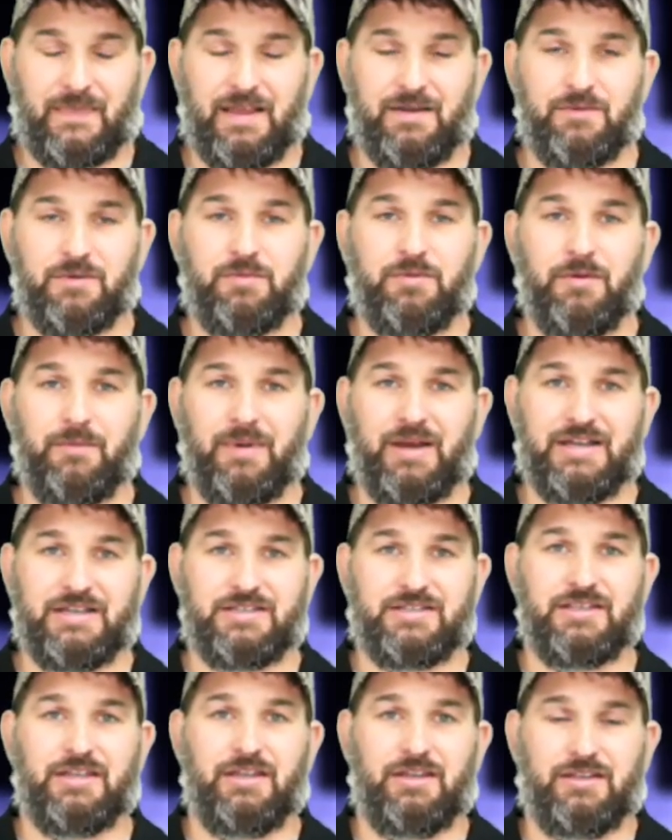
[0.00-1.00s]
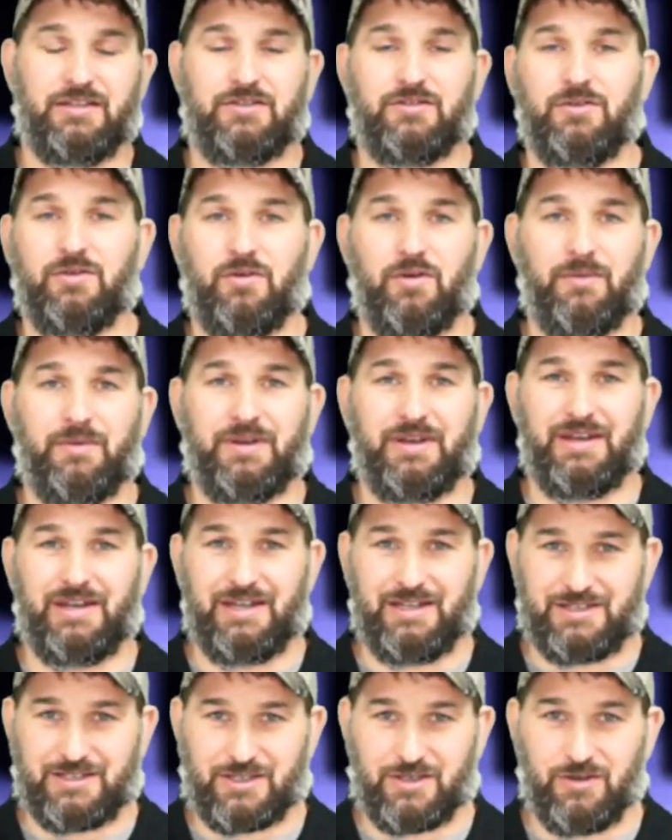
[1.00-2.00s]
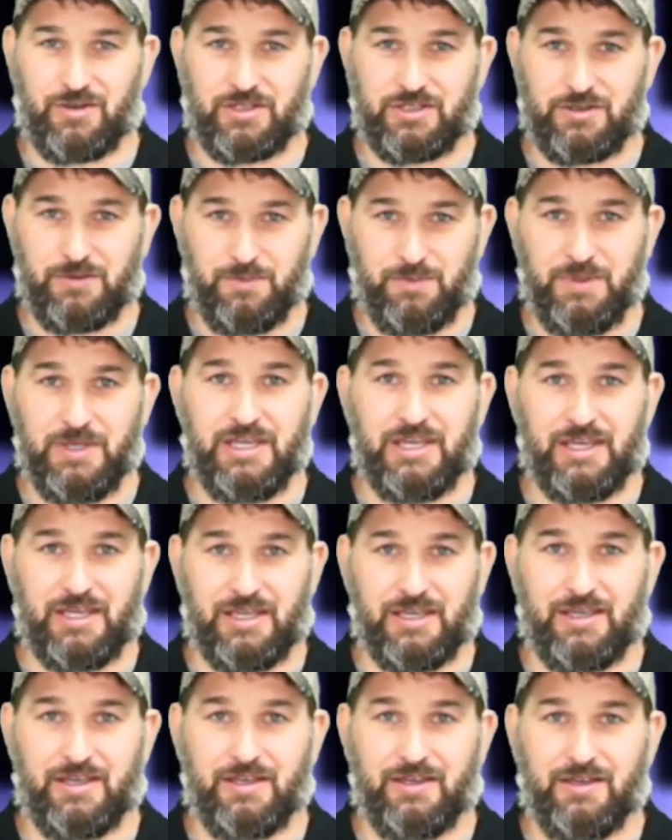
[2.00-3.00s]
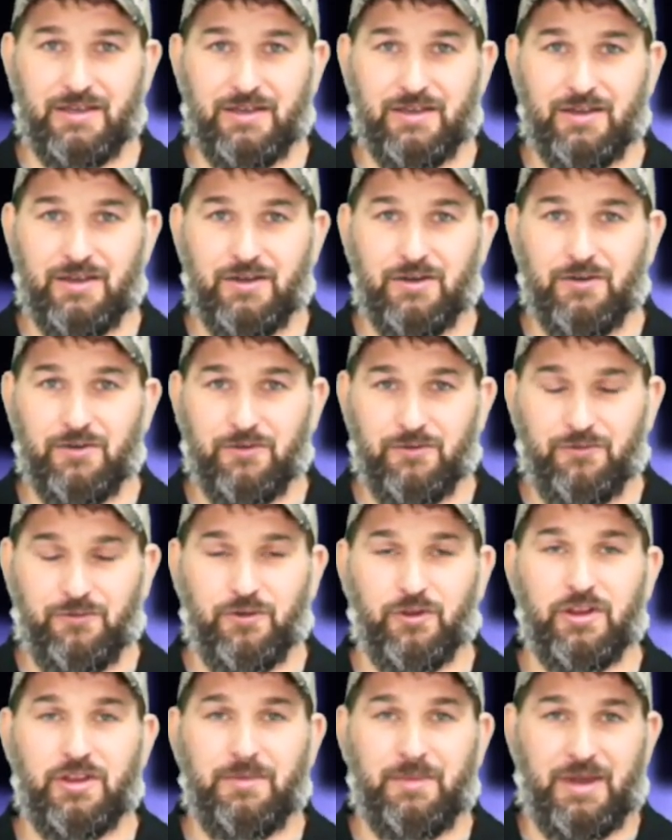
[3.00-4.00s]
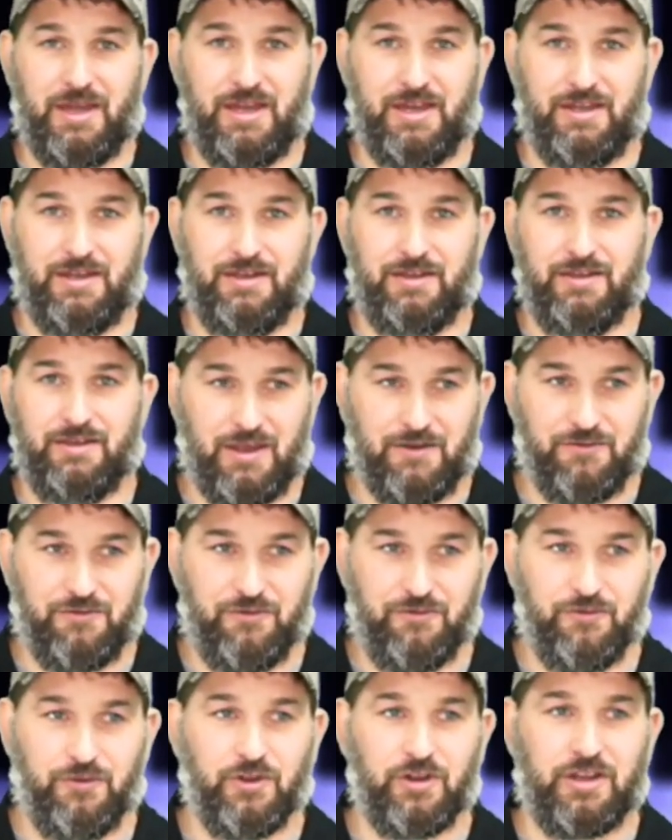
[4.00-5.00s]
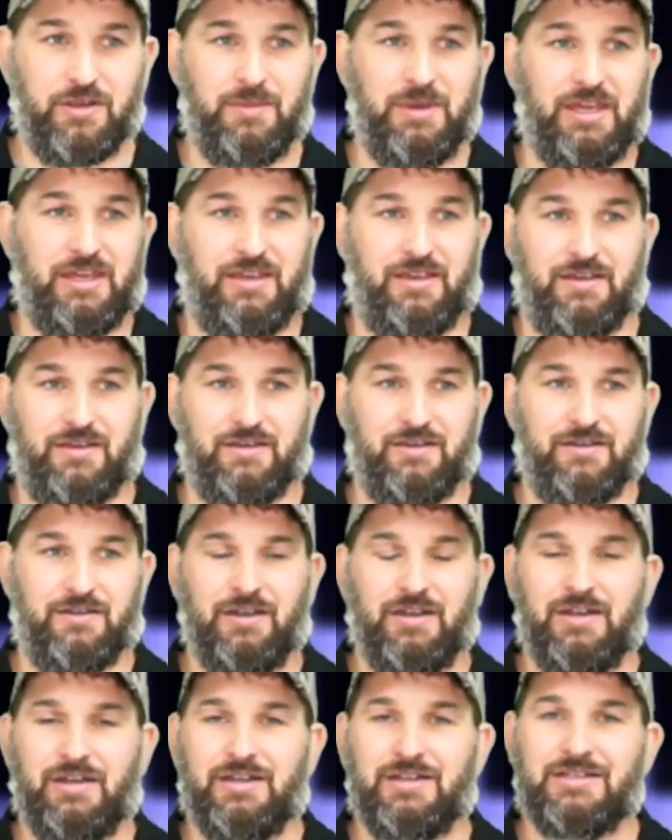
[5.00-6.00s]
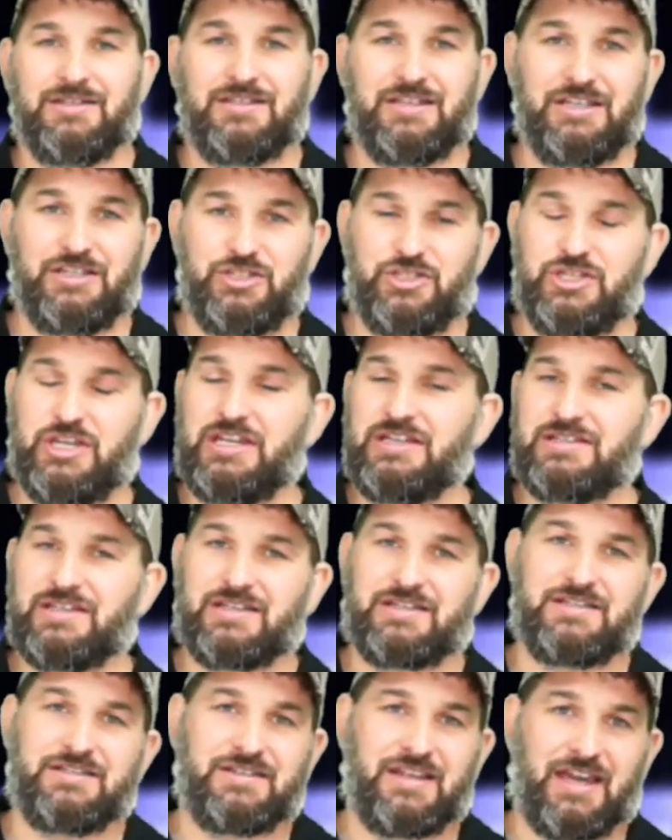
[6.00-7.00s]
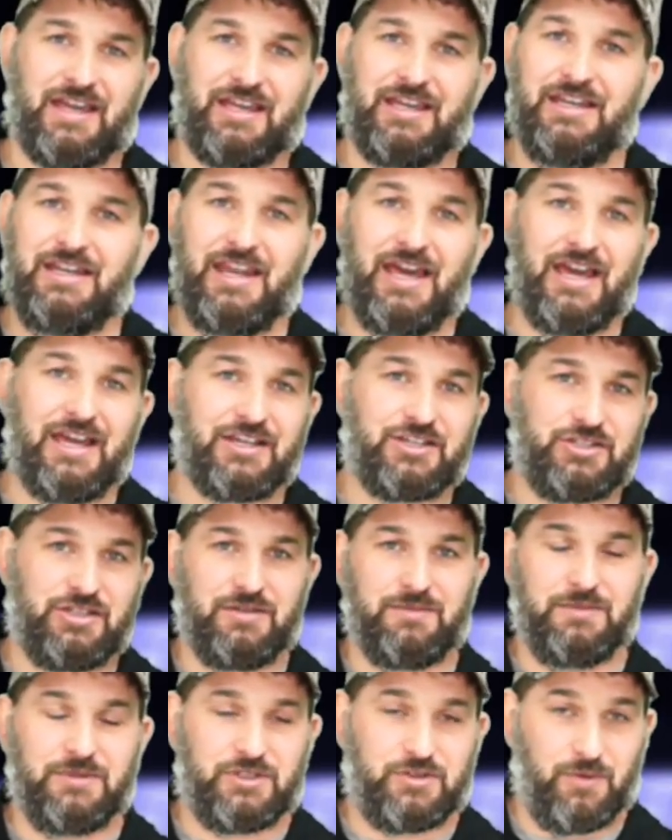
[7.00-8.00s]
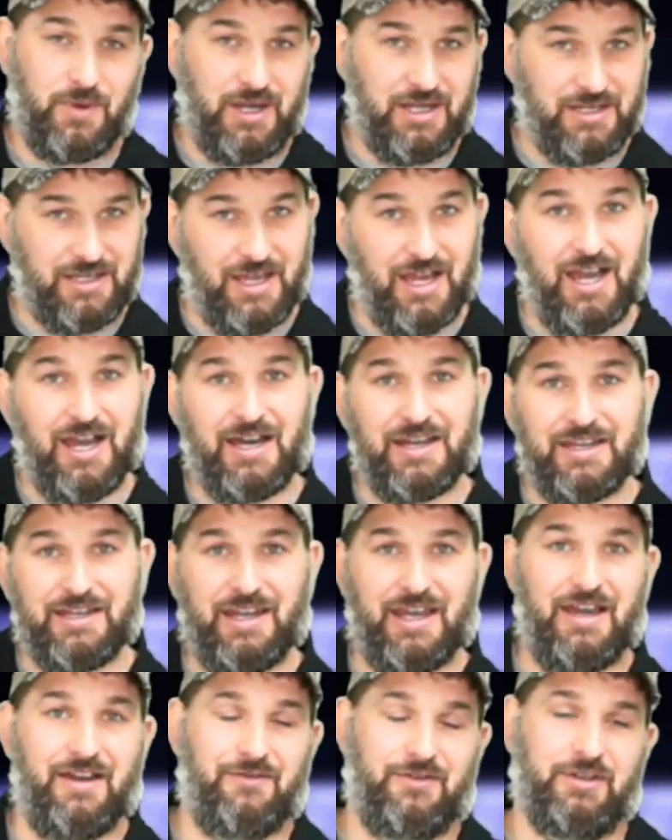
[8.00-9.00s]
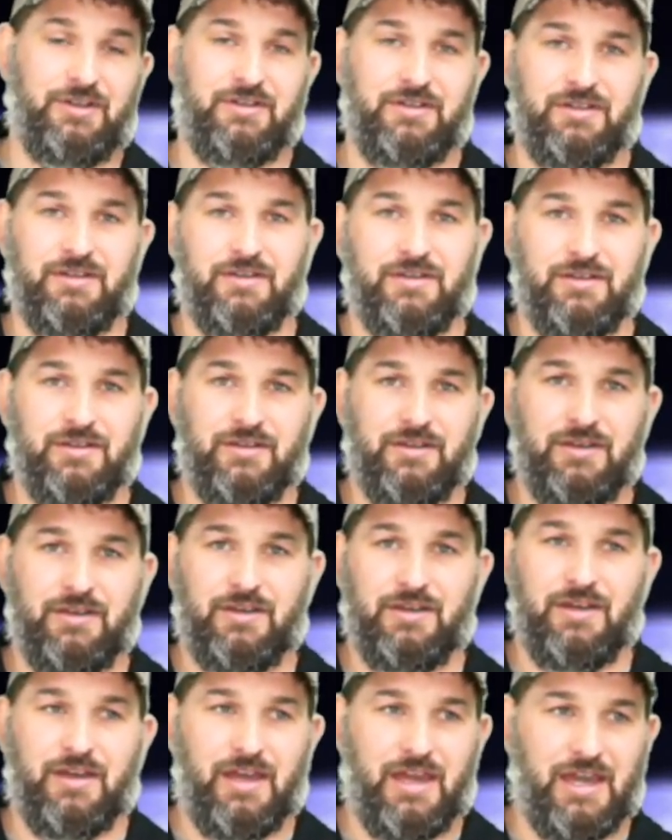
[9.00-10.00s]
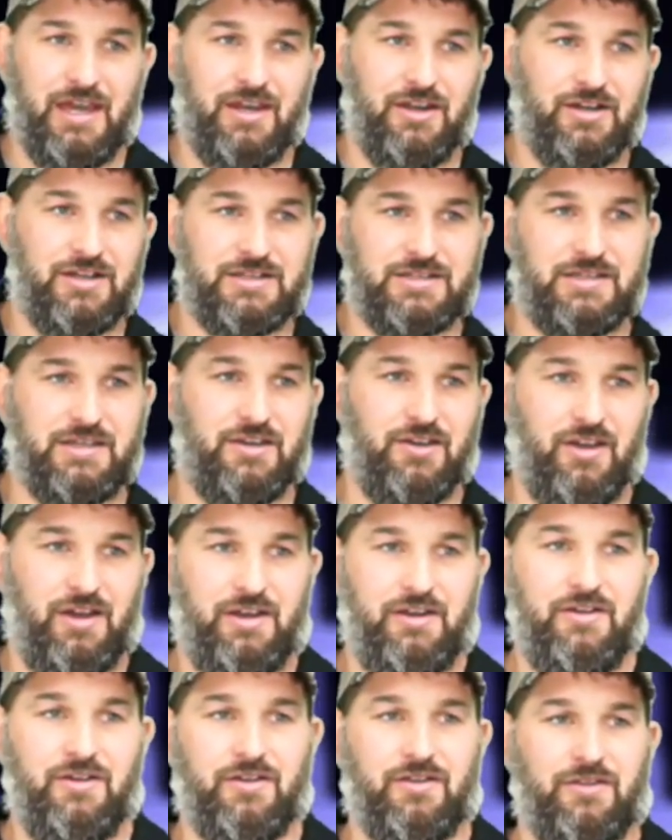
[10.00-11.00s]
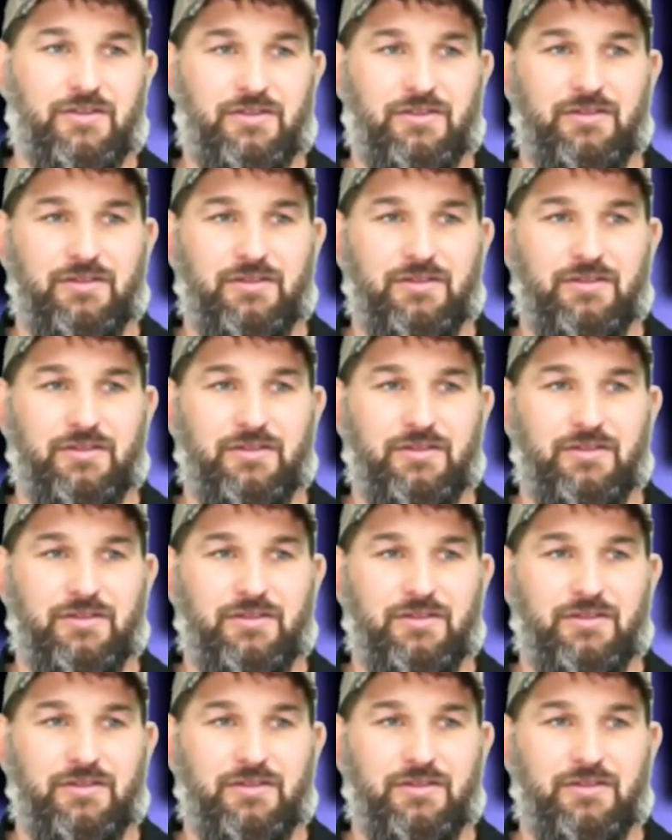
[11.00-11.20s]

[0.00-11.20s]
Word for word: I'm going to put my seed into a woman, and it's going to be fully man and fully me. See, Jesus is that connection between God in heaven and us here on earth.